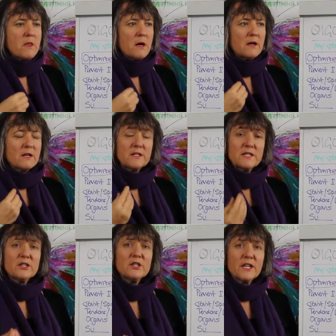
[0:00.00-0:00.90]
our
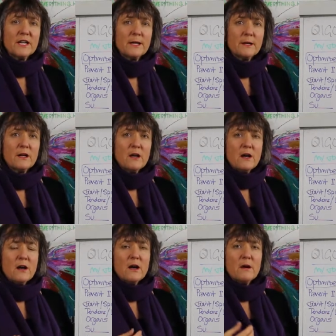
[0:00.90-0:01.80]
conditioning,
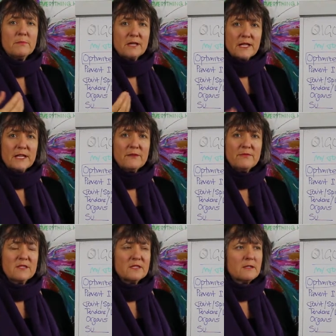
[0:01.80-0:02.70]
our
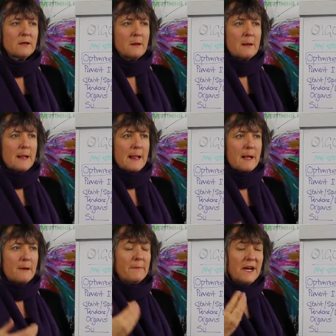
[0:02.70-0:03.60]
beliefs,
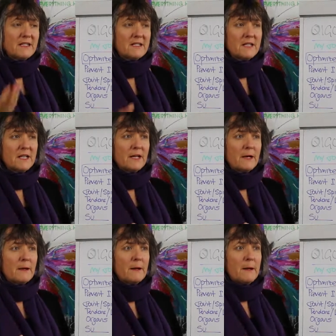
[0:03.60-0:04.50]
our
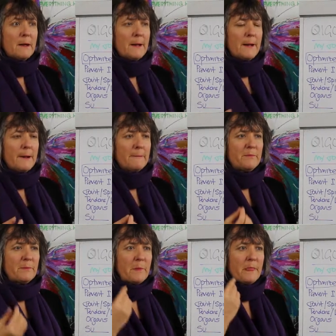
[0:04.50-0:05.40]
patterning,
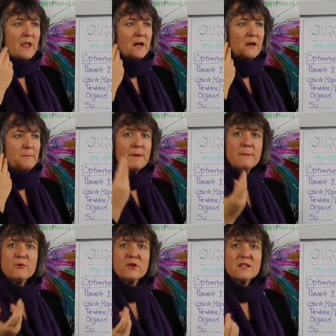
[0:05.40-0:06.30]
um, our
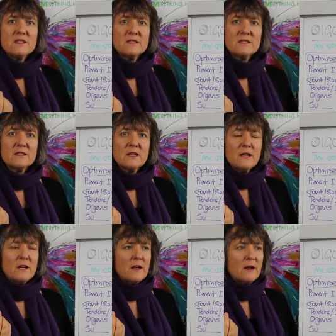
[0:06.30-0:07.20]
memories,
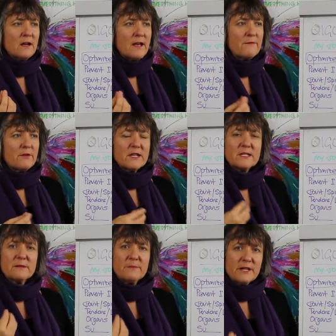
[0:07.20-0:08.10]
uh, every
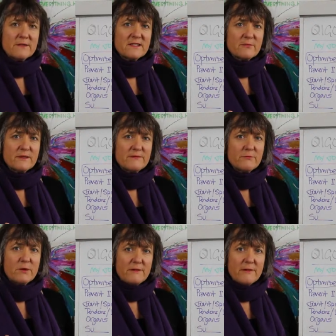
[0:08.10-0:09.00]
experience we've,
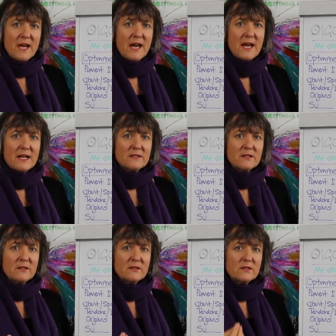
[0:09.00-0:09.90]
we've ever had,
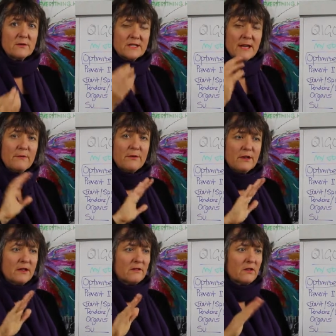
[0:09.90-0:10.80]
so it's
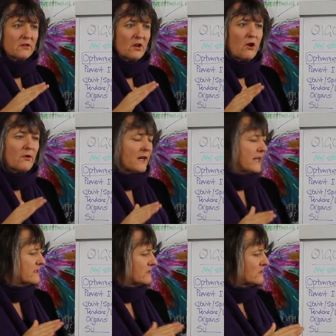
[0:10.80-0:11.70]
everything that
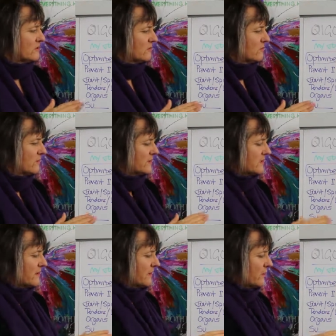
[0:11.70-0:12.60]
correlates to what is
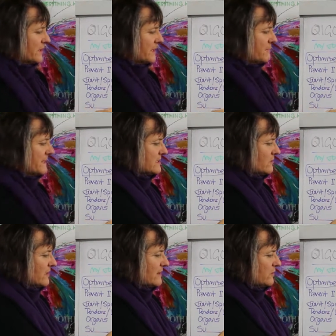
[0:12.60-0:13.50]
going on at a
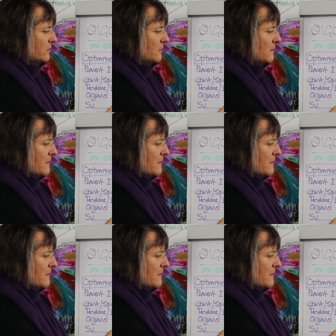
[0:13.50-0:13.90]
mental level